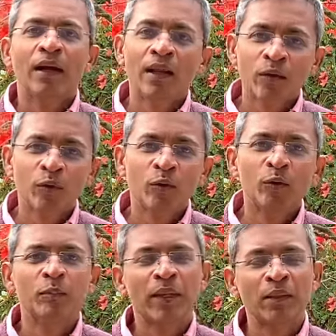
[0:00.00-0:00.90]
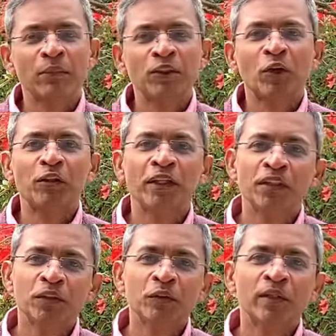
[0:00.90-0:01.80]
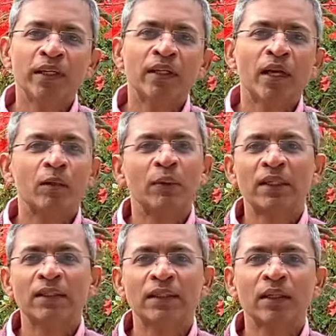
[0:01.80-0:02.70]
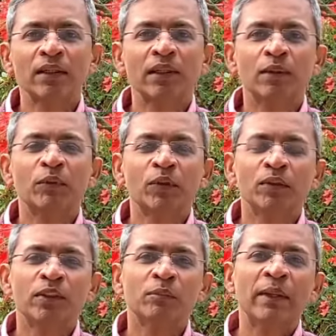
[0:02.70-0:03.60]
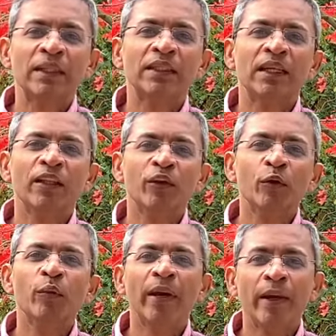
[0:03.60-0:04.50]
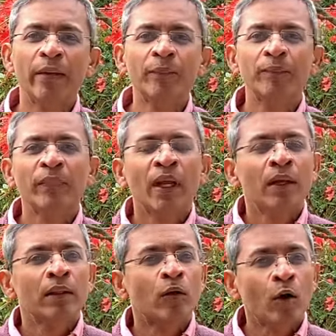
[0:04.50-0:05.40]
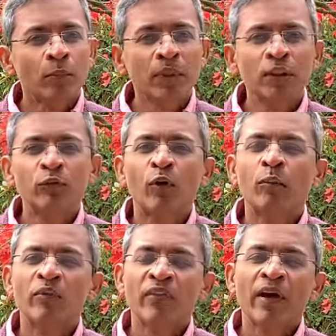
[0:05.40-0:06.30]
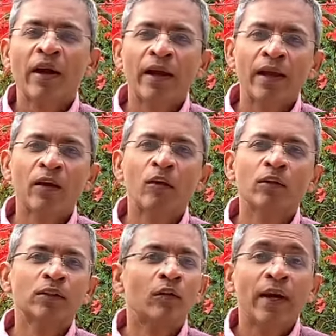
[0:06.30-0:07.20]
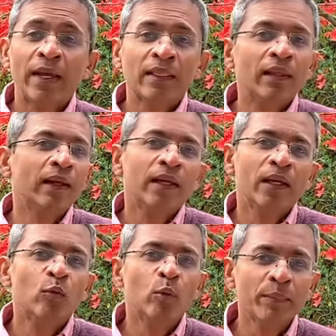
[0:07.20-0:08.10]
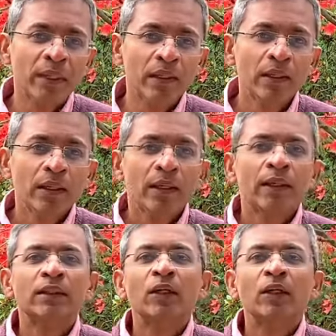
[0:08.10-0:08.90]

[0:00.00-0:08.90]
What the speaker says: Hello, my name is Dr.Yesudian and I'm a consultant dermatologist based in the UK. The commonest form of hair loss or hair thinning in women is